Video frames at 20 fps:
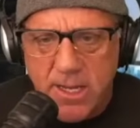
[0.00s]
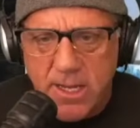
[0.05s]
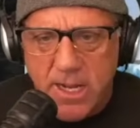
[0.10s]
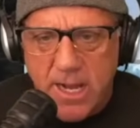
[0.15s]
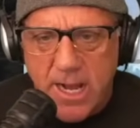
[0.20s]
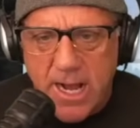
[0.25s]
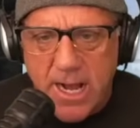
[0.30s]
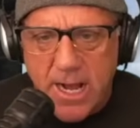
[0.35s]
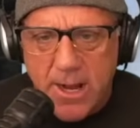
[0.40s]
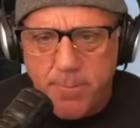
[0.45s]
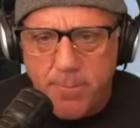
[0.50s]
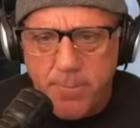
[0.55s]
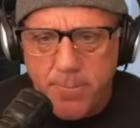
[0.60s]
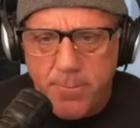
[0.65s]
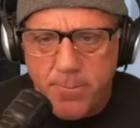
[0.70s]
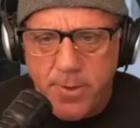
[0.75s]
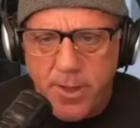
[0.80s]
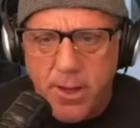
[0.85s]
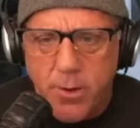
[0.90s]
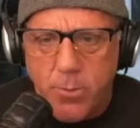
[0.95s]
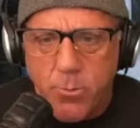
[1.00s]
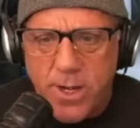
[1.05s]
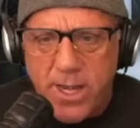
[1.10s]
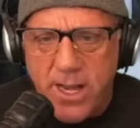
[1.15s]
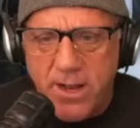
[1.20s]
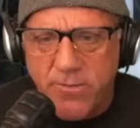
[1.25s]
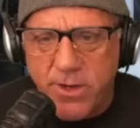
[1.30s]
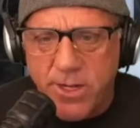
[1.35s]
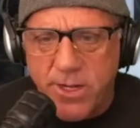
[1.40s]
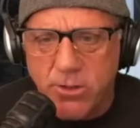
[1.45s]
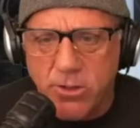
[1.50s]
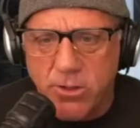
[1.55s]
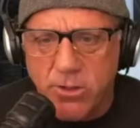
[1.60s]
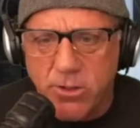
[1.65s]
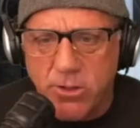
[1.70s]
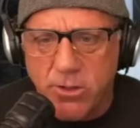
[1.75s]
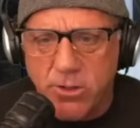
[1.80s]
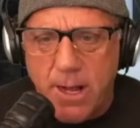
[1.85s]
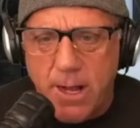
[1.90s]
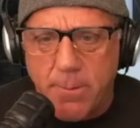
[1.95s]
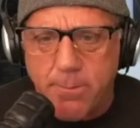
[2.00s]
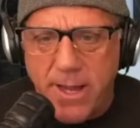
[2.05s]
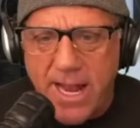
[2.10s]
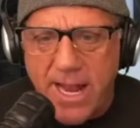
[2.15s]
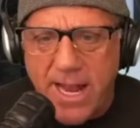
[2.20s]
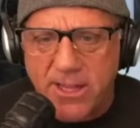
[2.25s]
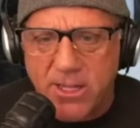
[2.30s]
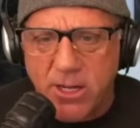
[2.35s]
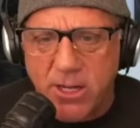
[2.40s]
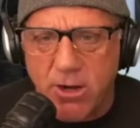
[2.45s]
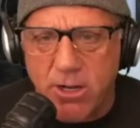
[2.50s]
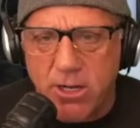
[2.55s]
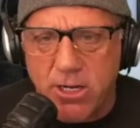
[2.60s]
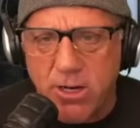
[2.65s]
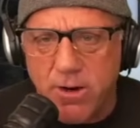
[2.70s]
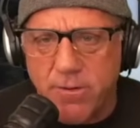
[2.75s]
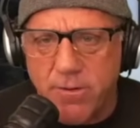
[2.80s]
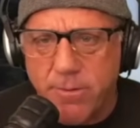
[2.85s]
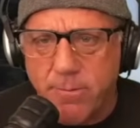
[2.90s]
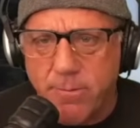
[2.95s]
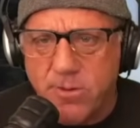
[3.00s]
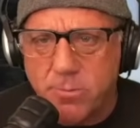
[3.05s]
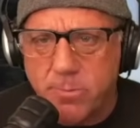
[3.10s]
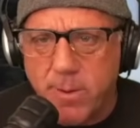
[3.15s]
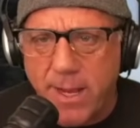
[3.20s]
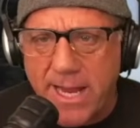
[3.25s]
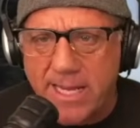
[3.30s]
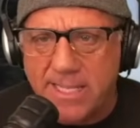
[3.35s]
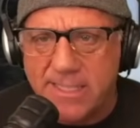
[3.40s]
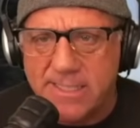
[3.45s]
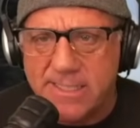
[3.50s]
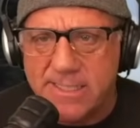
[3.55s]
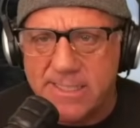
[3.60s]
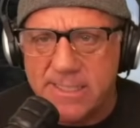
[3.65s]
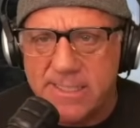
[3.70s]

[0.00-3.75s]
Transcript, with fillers: Um, whenever you look up Antarctica from space,